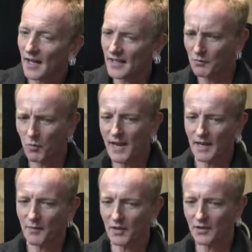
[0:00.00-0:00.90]
And it's
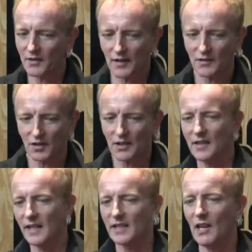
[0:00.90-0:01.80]
weird because just
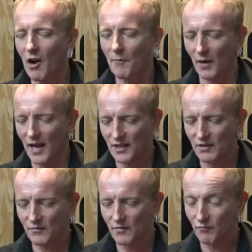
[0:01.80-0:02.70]
as a guitar
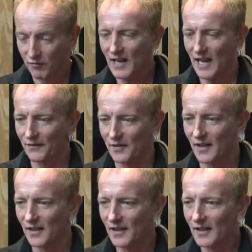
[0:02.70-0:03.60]
player, you really have
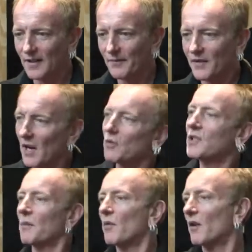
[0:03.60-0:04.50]
to go
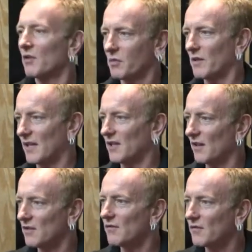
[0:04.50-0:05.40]
somewhere else with it. You
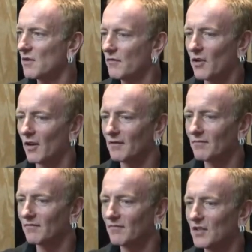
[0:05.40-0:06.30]
know, you've got
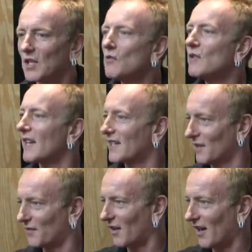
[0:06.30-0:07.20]
2 gigs,
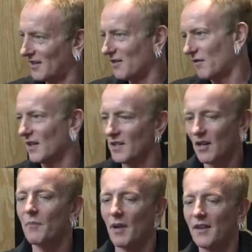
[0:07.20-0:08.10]
if you like. You're a
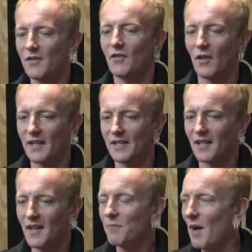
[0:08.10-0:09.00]
guitar player and you've got this
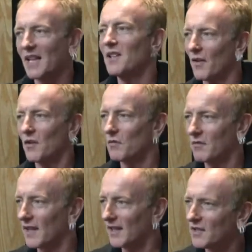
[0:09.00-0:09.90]
backing vocal
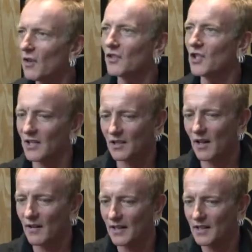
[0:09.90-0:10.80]
thing. It's not just
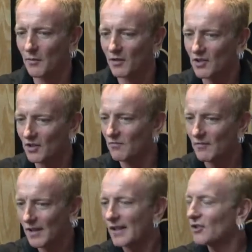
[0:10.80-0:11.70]
like someone just
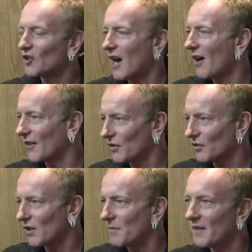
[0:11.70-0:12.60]
shouting or
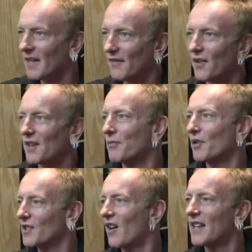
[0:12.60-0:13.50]
screaming. They're very
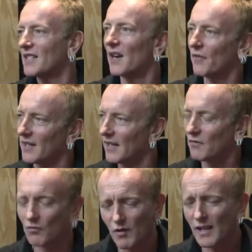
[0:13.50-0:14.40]
precise and everything. It
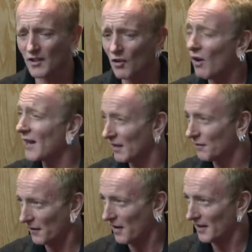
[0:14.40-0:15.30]
was really annoying at
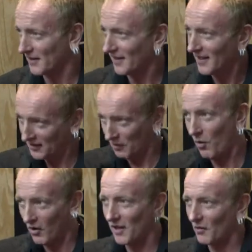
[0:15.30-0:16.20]
first to
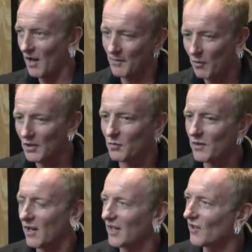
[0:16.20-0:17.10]
work it all out, but once we
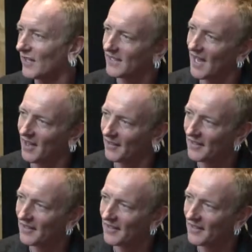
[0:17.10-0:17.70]
kind of got it down.